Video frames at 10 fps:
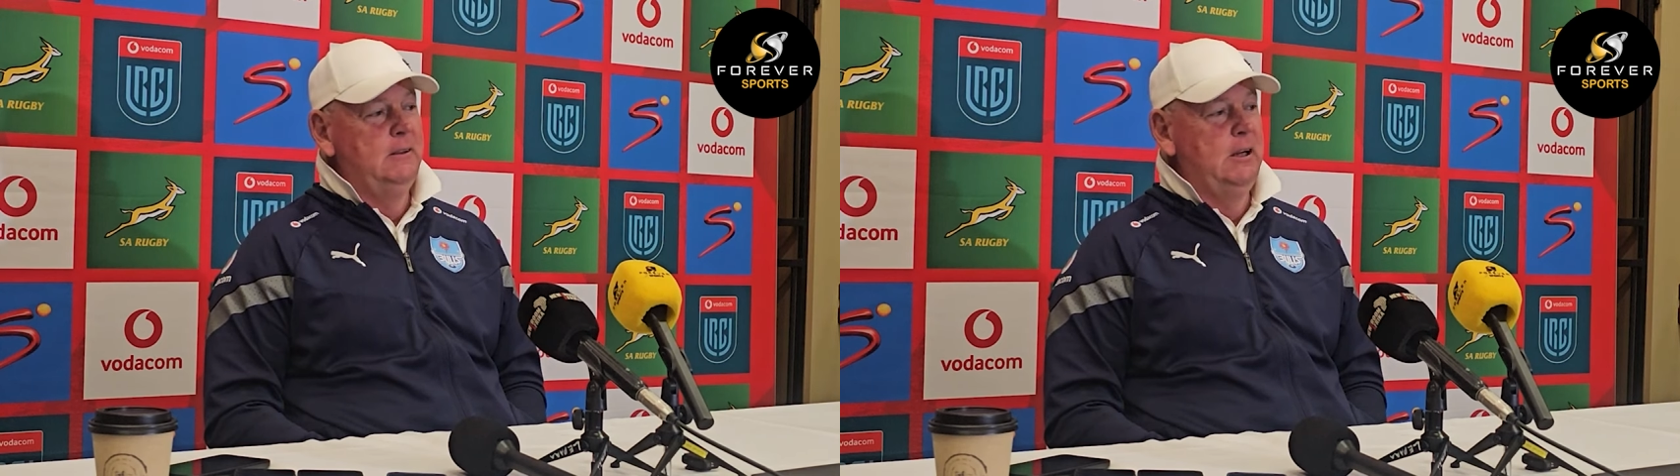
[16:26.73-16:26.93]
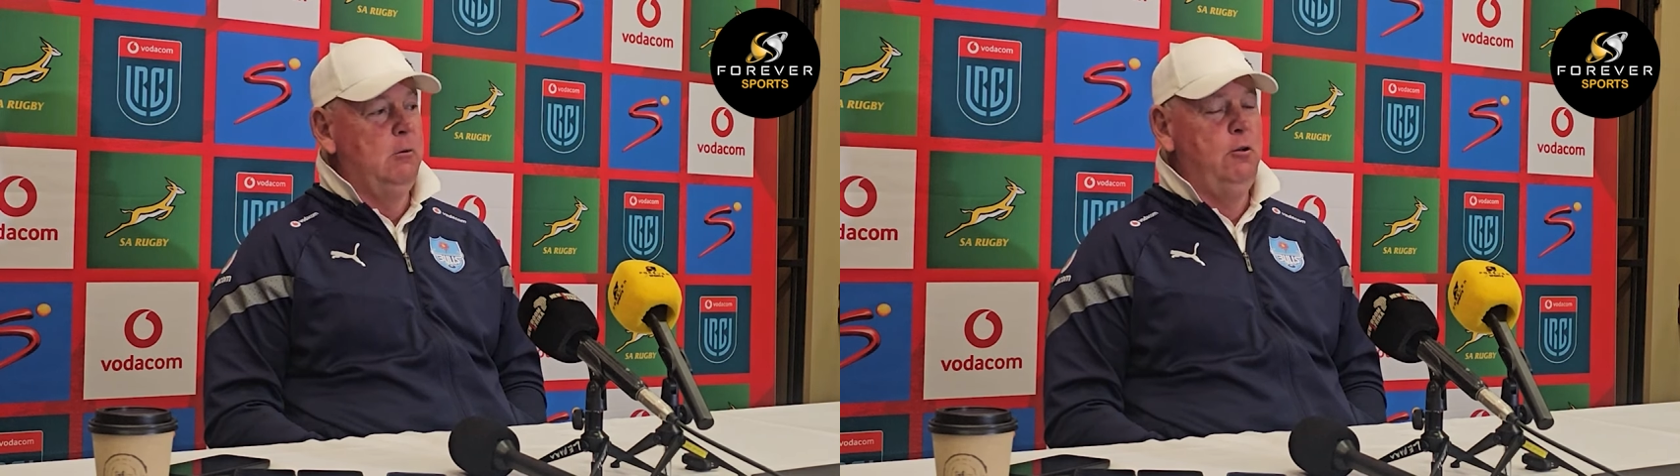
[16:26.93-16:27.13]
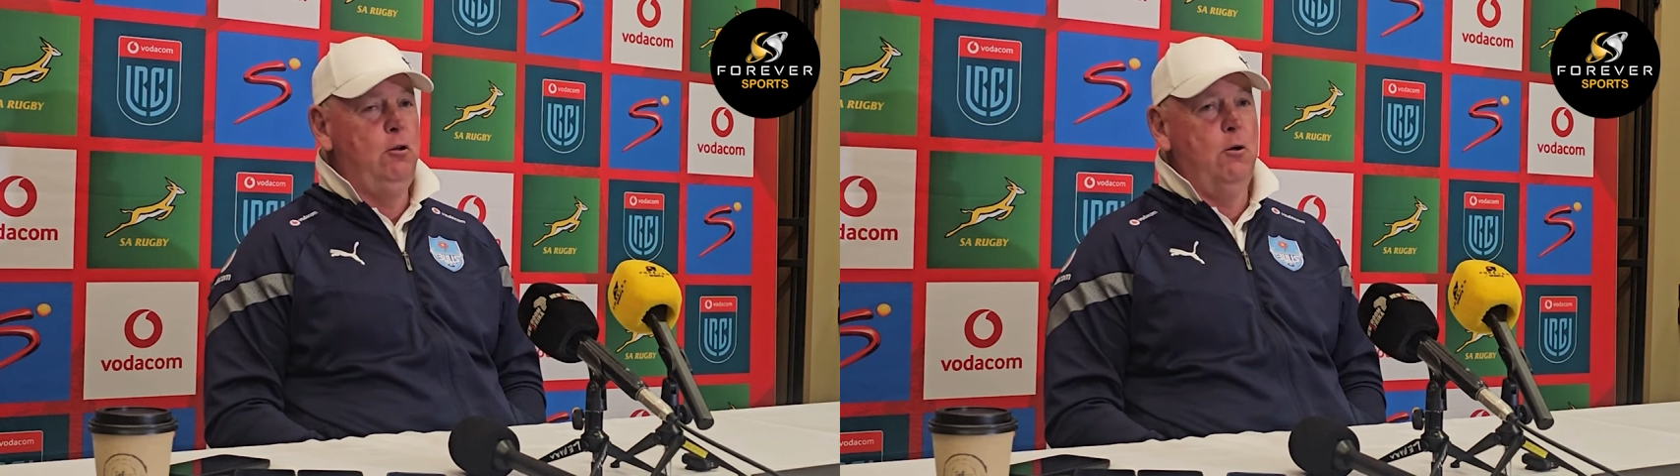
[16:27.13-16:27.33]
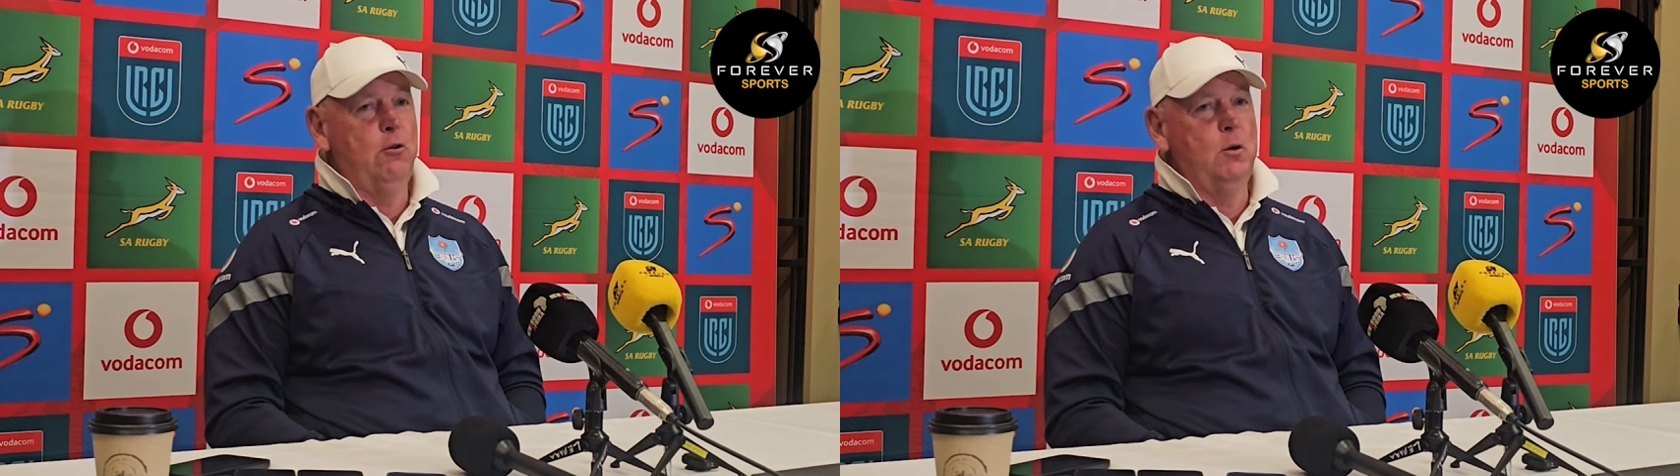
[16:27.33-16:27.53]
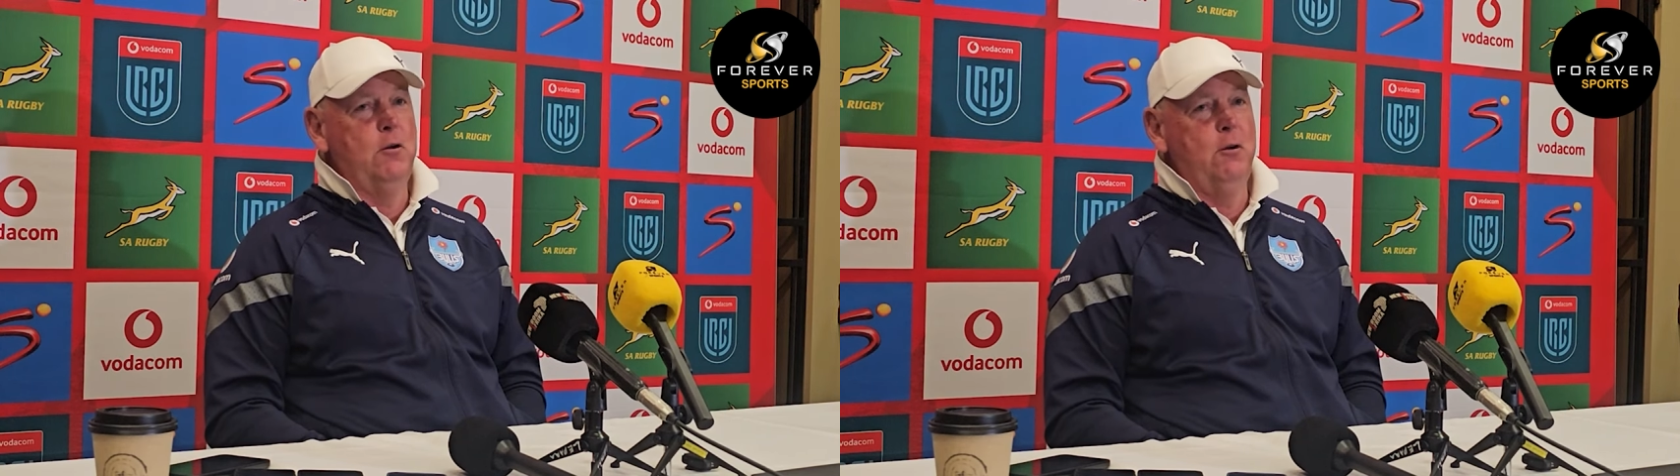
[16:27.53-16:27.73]
Yeah, well,
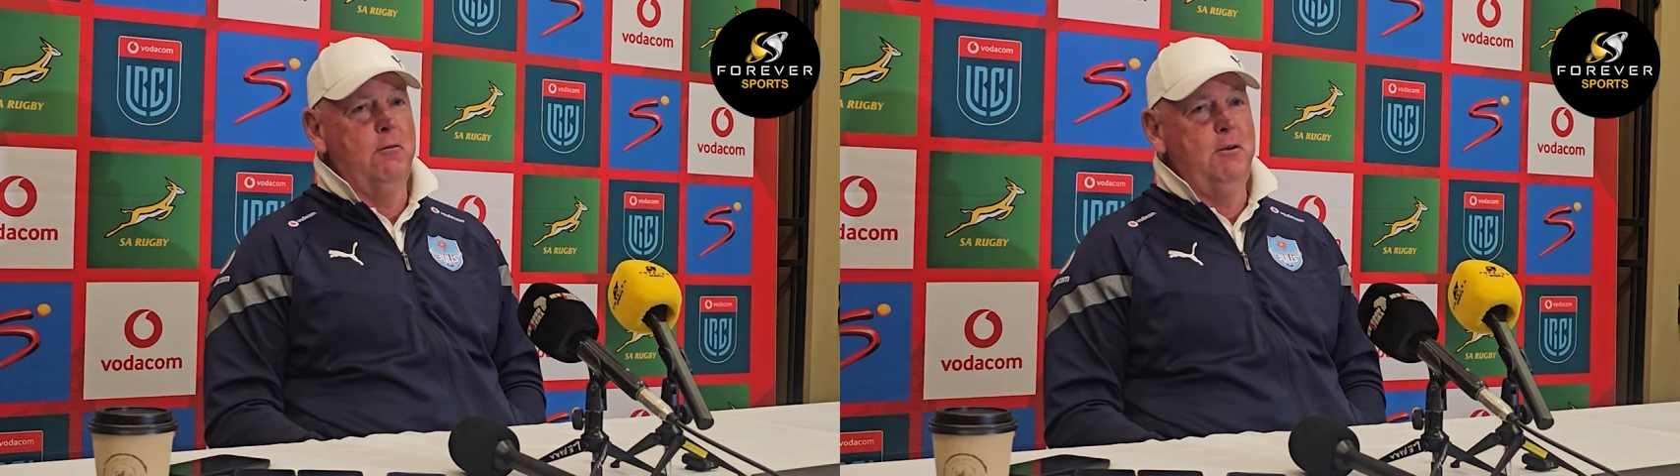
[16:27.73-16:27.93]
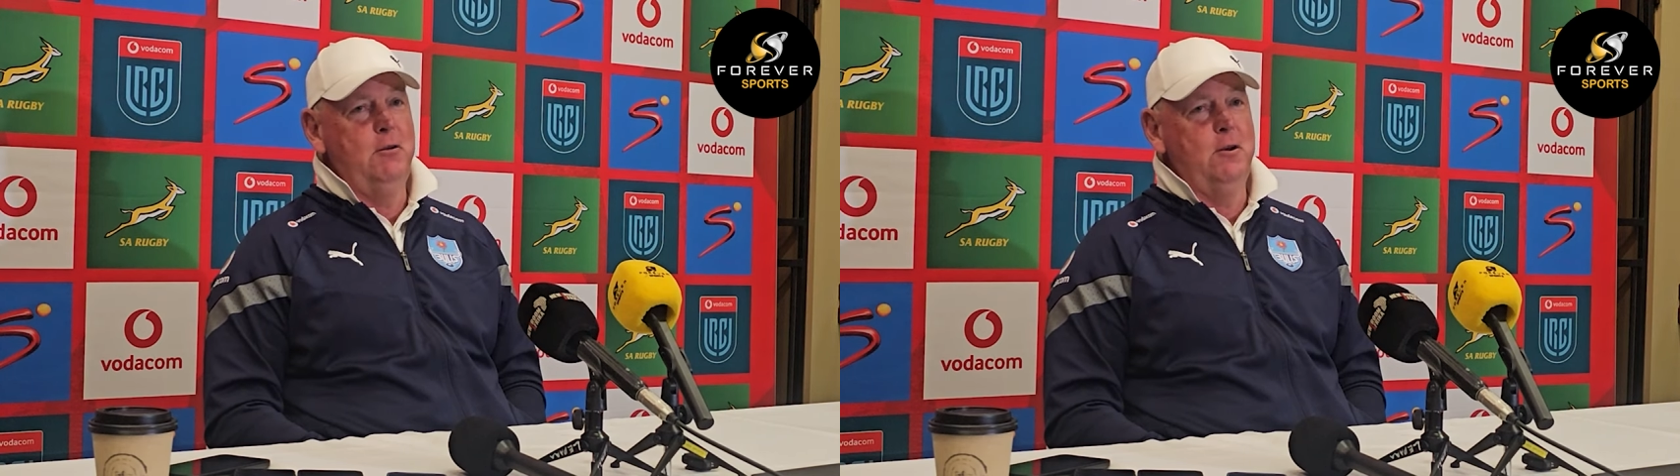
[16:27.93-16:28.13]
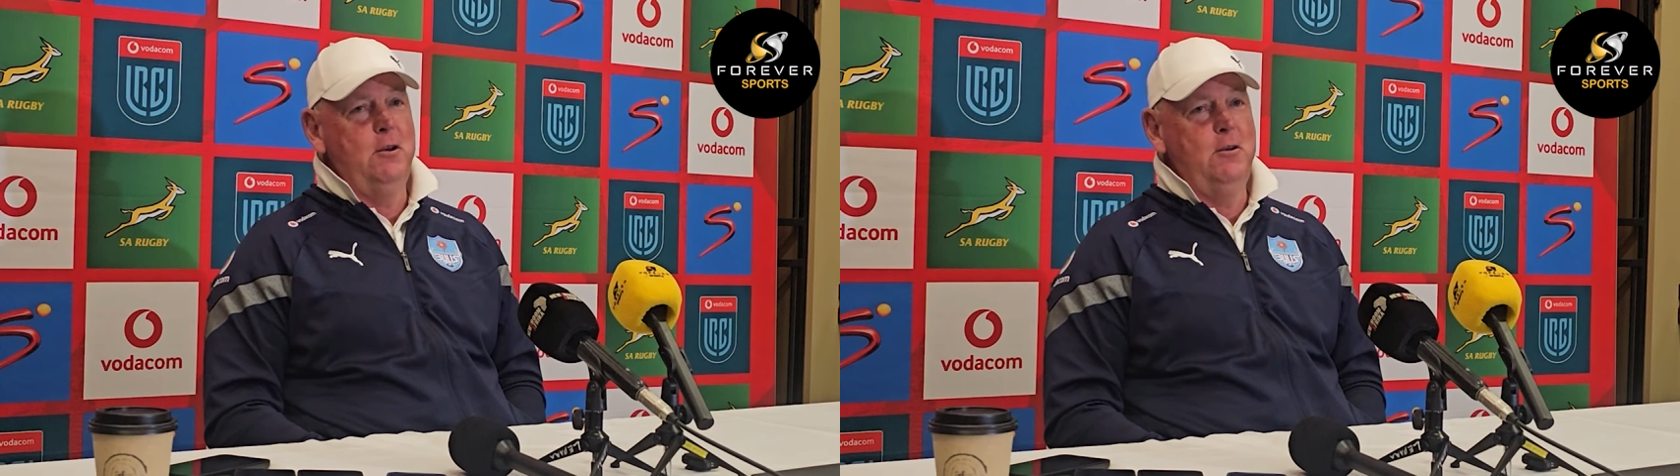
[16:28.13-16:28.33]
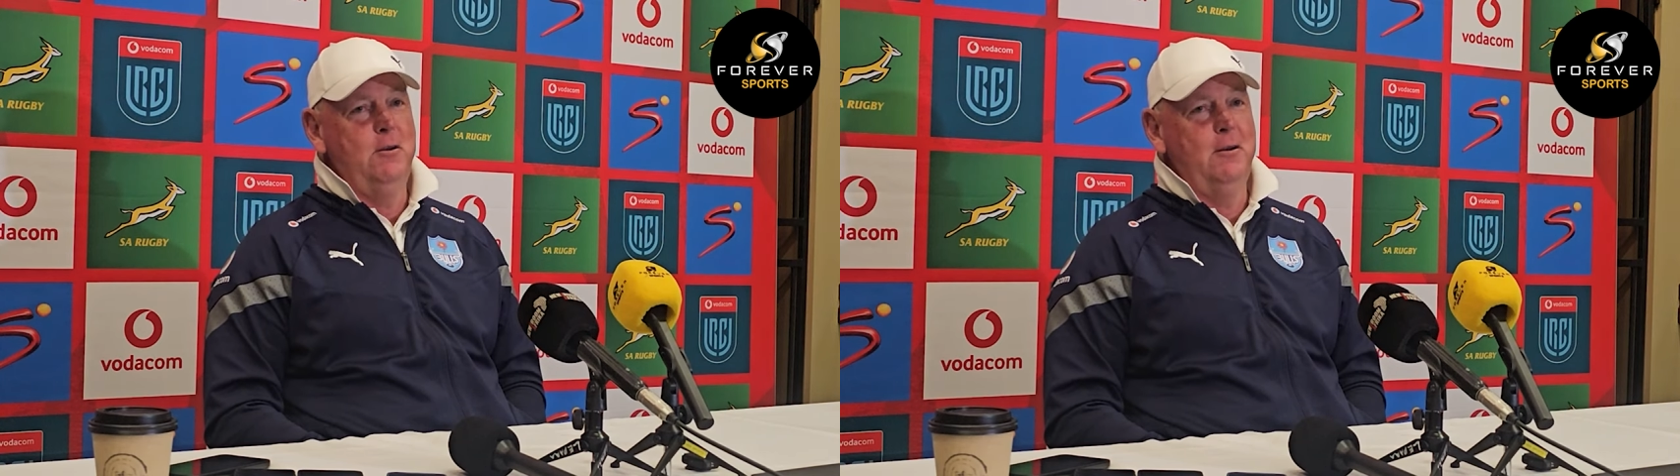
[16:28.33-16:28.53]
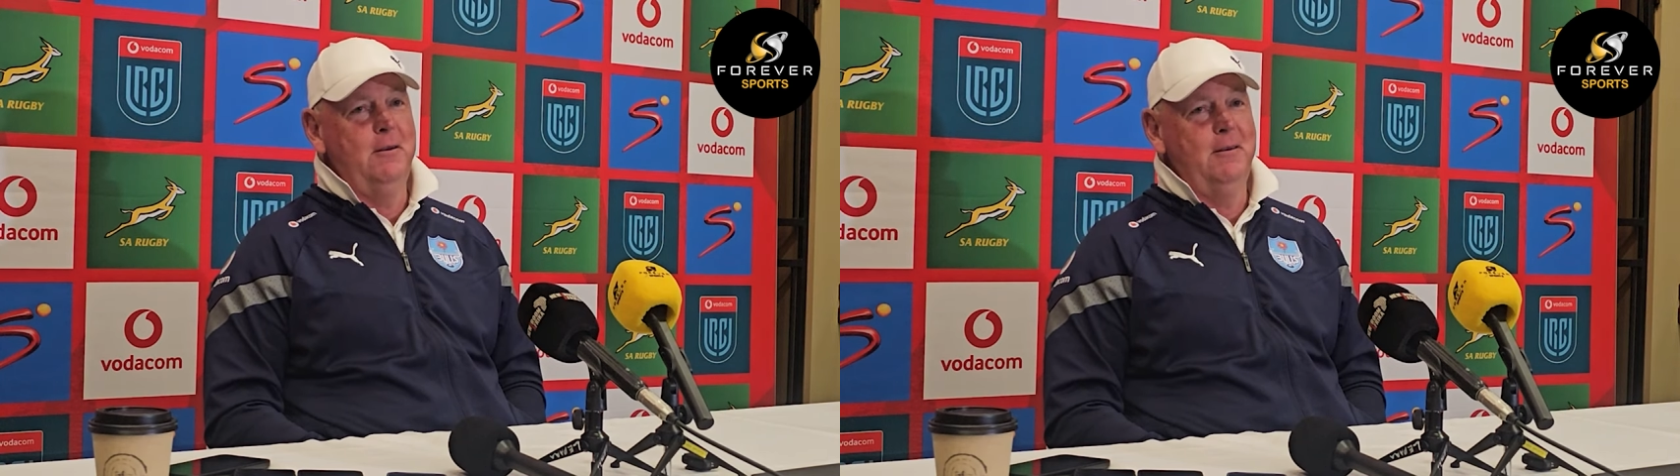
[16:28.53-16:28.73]
Jacques won trophies, so you
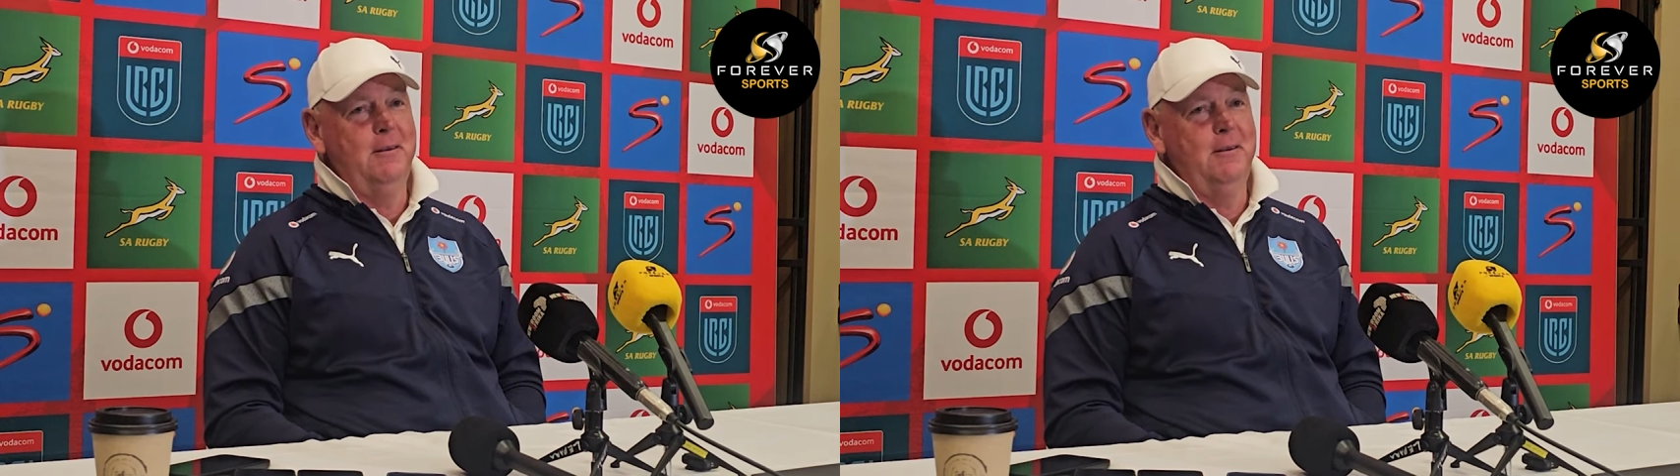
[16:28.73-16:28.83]
know,